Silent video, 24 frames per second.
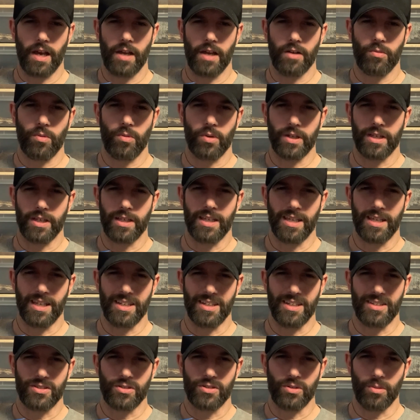I don't want to get
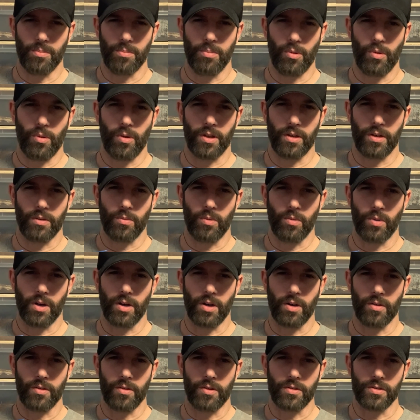it to a point
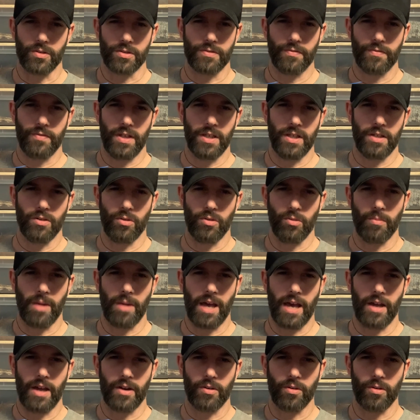where there's fecal
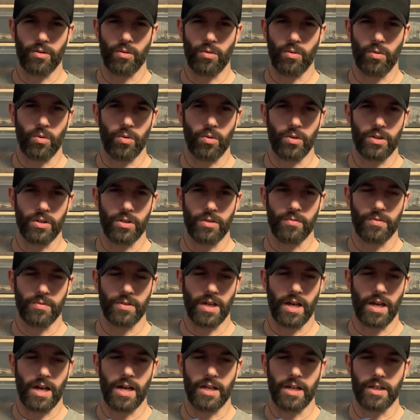matter or you've
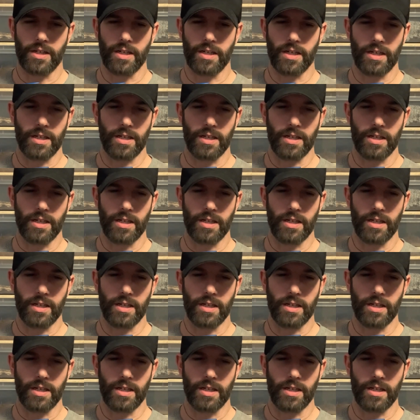got